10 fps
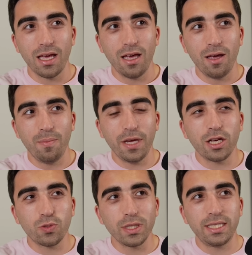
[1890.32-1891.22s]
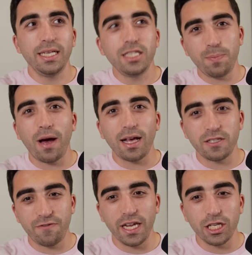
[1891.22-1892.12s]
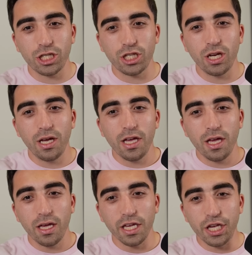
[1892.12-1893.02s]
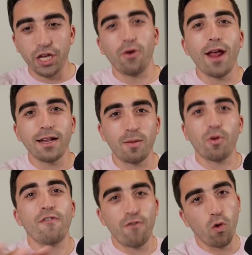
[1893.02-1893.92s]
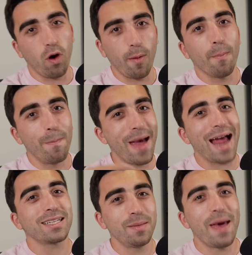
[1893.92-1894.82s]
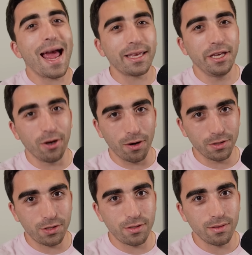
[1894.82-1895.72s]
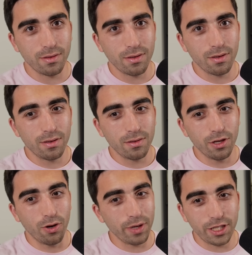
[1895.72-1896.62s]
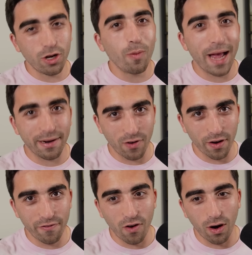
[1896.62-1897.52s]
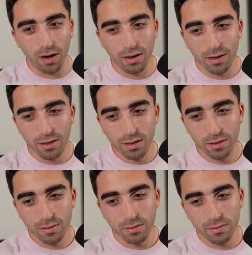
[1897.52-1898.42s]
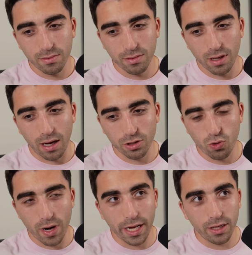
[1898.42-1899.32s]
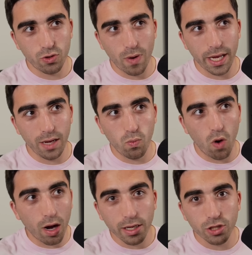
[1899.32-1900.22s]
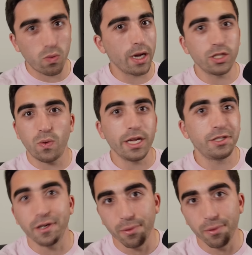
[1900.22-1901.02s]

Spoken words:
Because when Tsitsipas finished year-end number four, back-to-back years, you don't need to go back very far, 2021 and 2022,